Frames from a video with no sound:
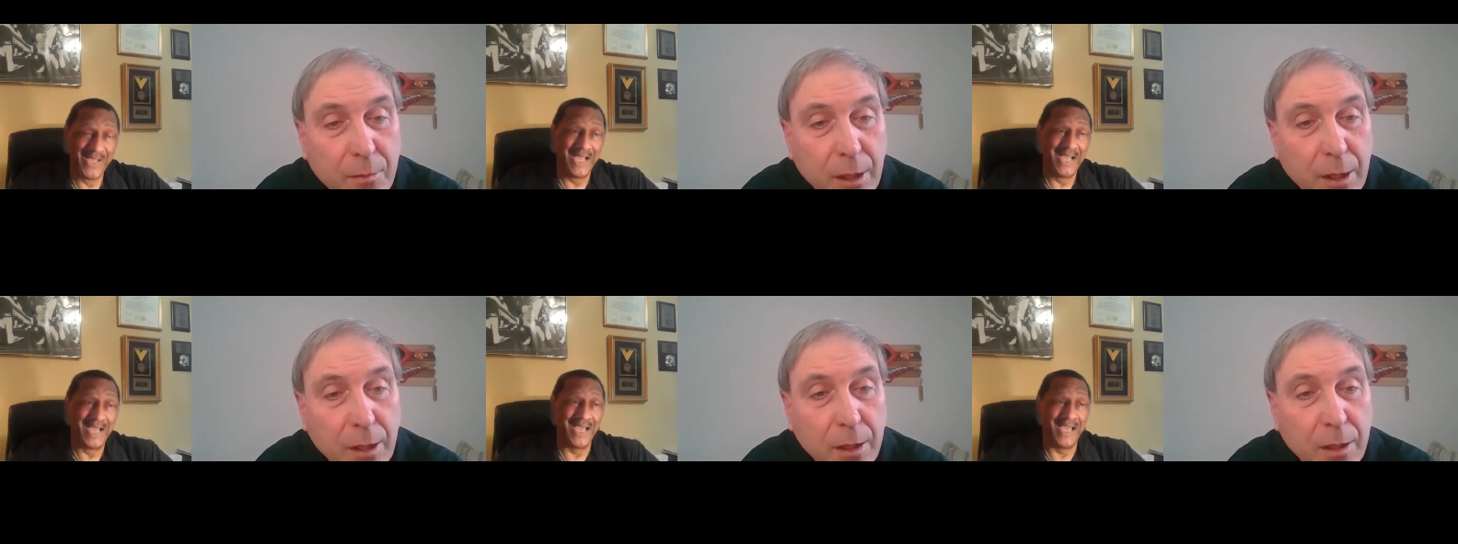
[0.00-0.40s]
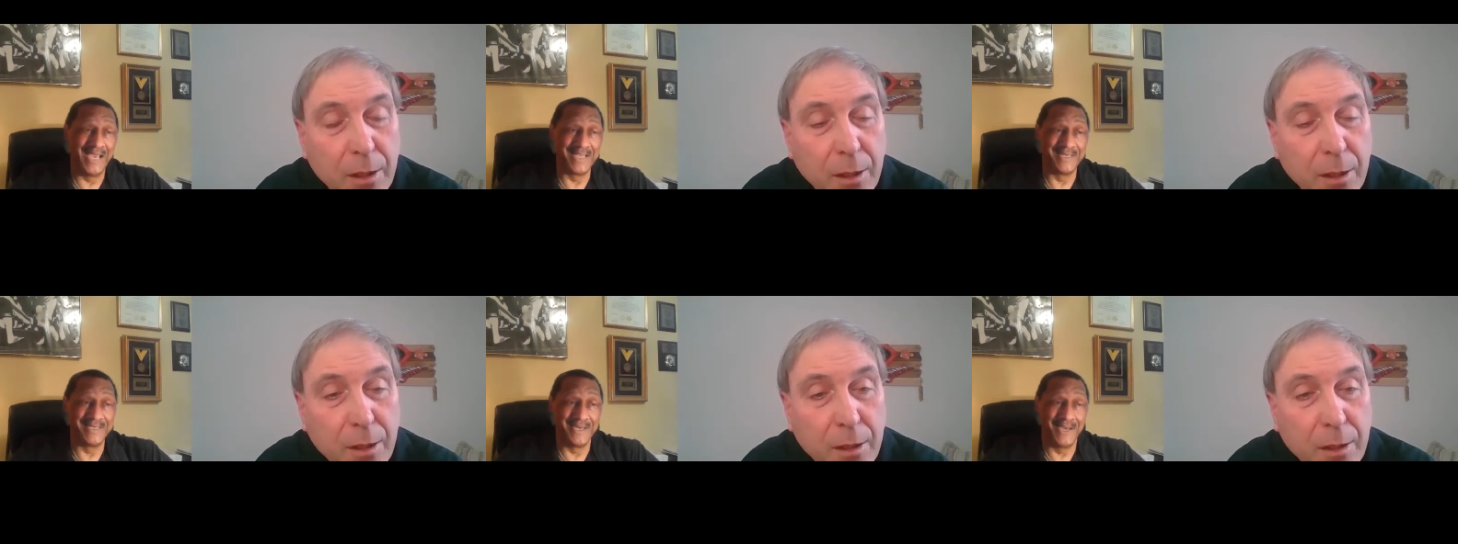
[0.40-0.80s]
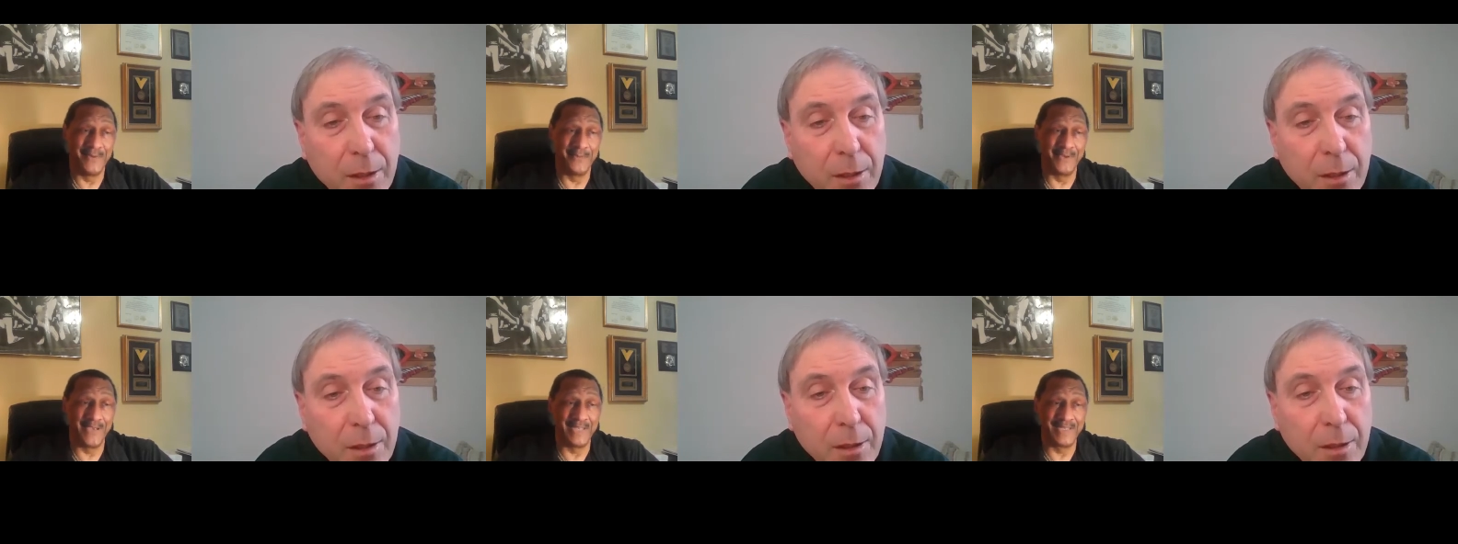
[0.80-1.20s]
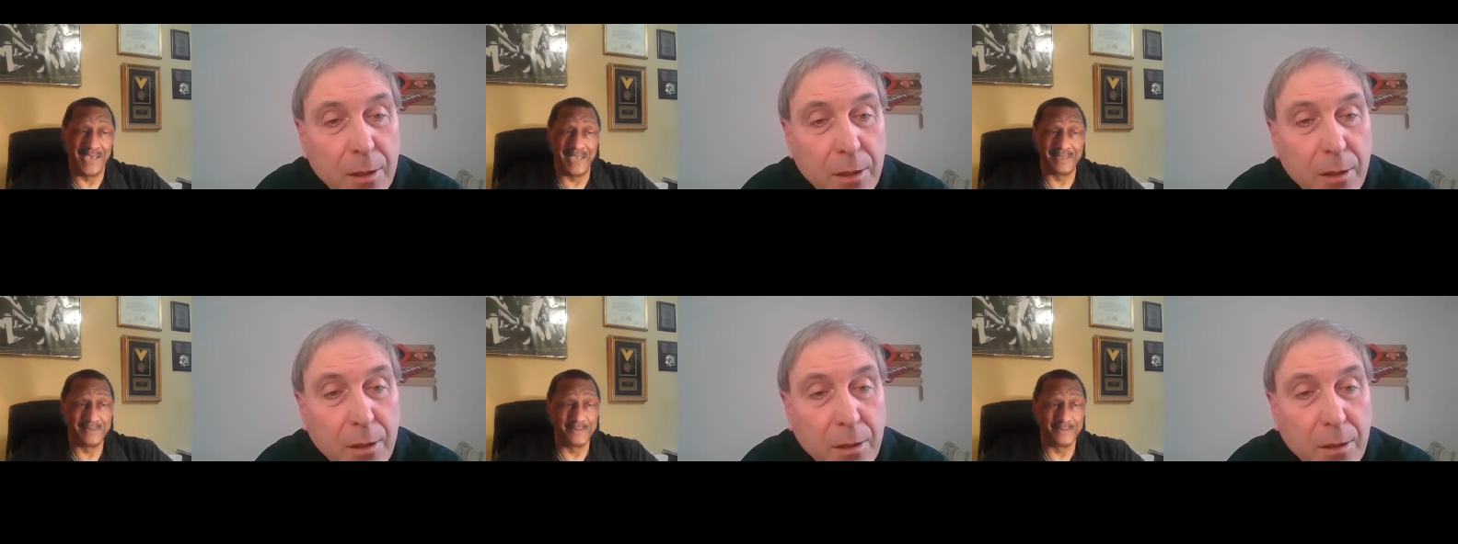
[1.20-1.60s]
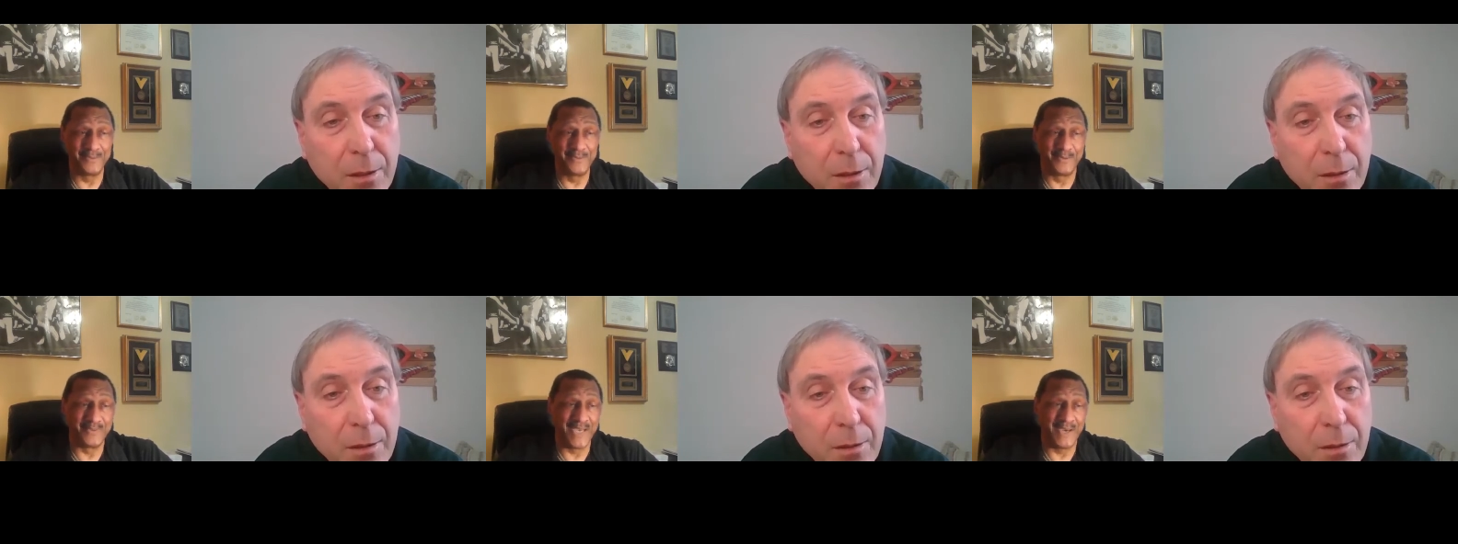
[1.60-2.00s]
Speaker 1: Yeah. And uh, we had that.
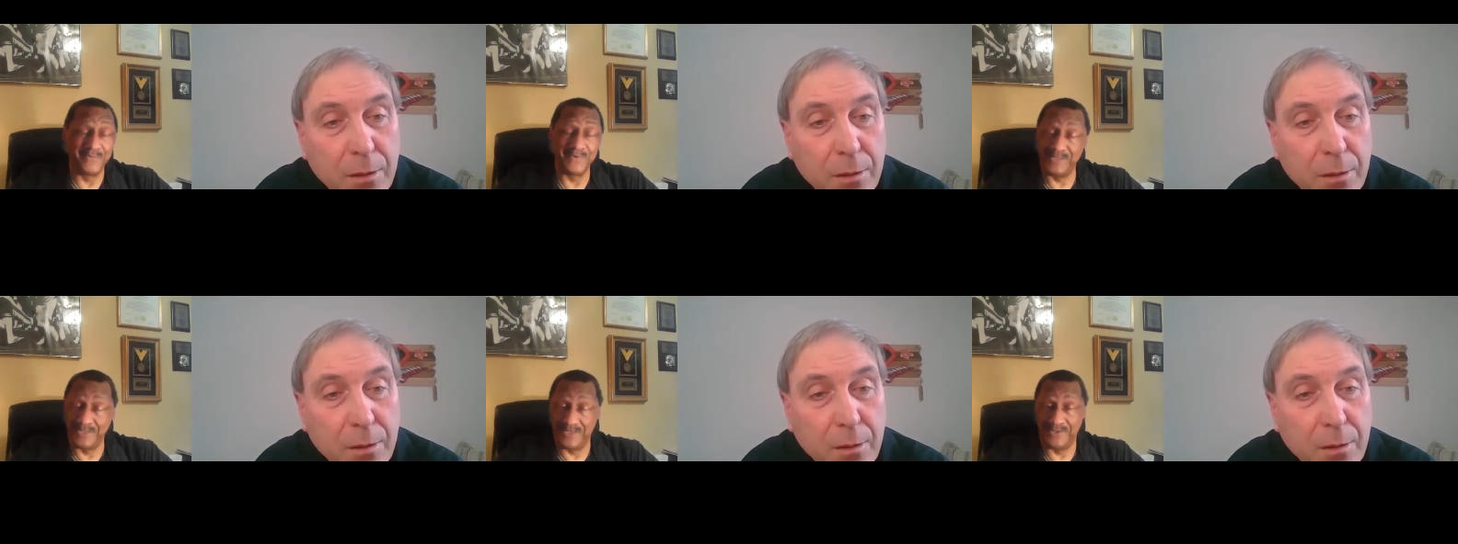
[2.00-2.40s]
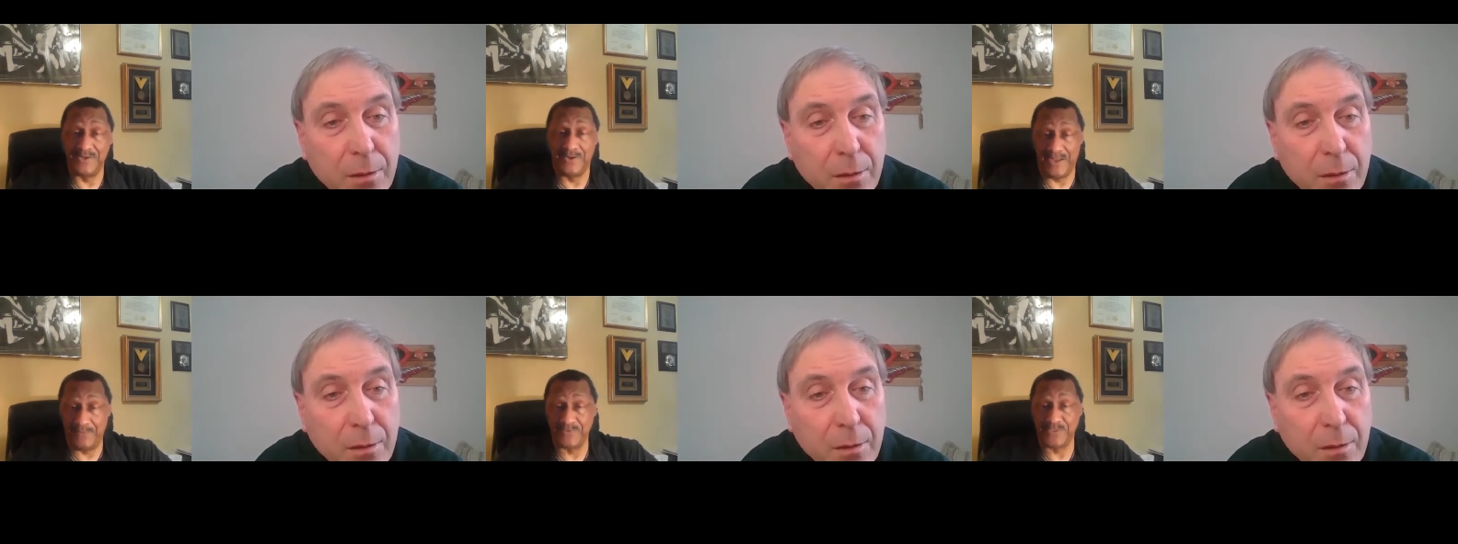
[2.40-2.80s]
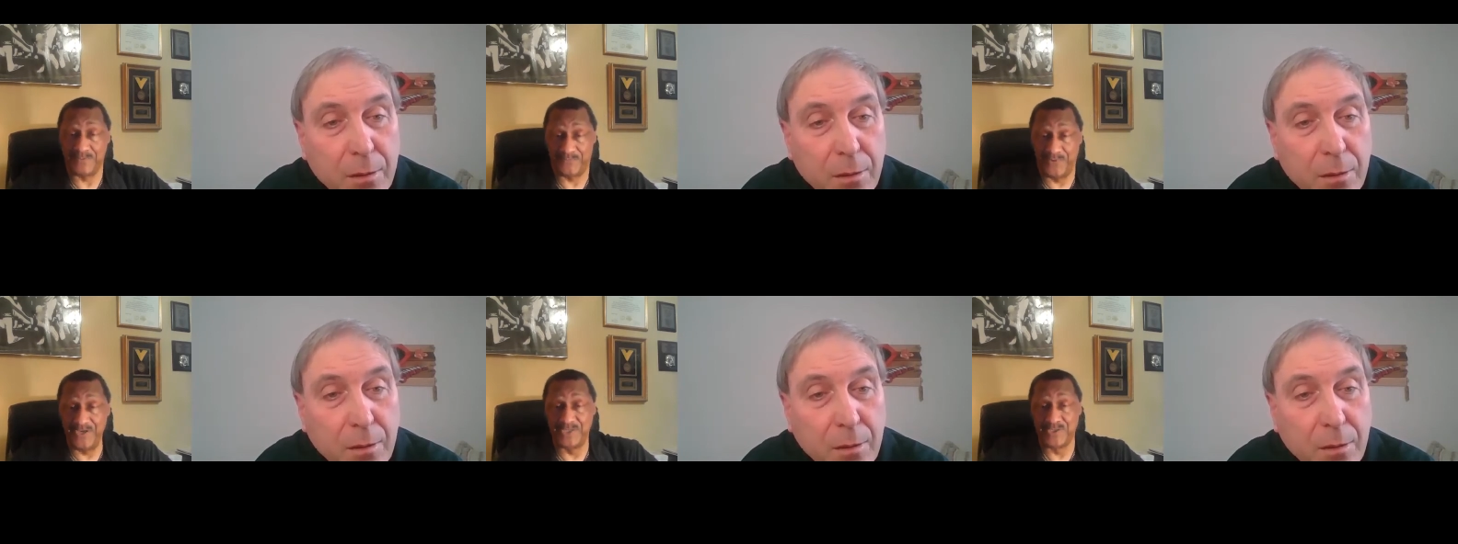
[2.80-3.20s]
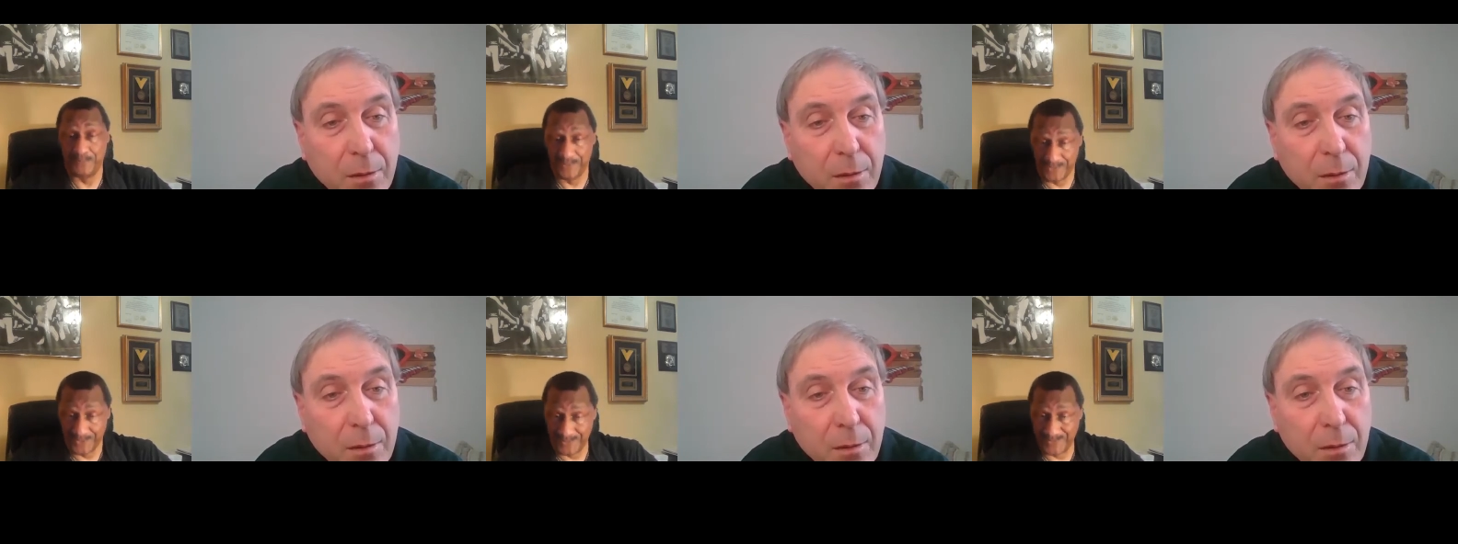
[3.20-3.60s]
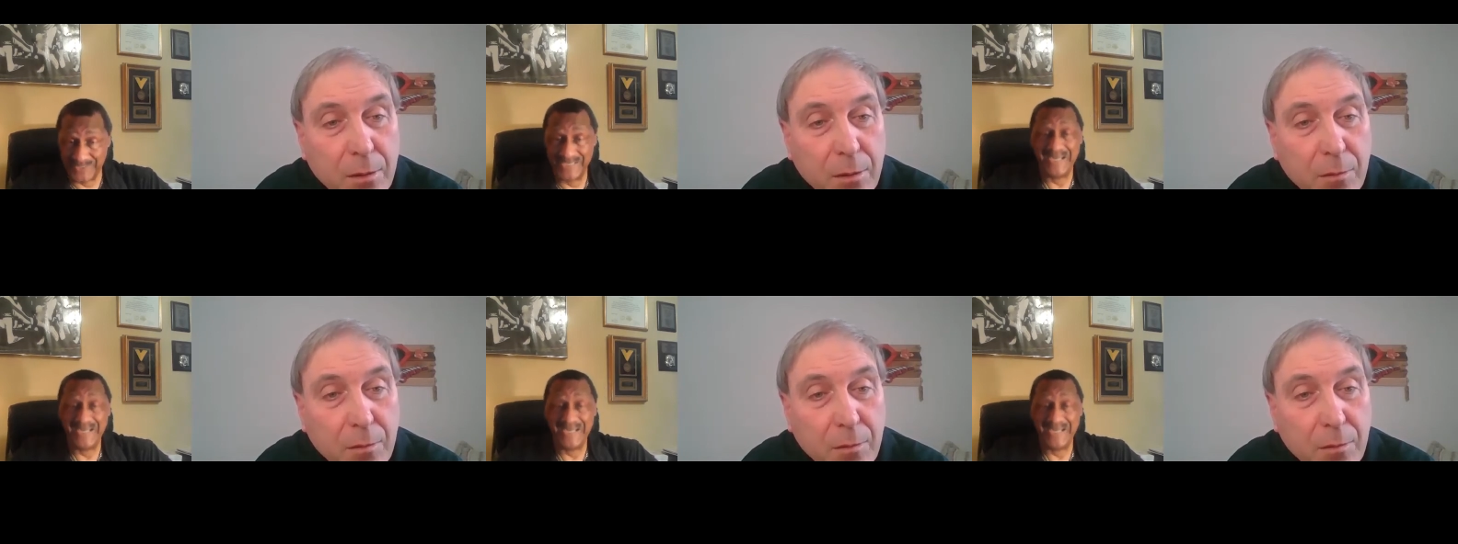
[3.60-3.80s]
Ooh, that was you know that was the freezer bowl.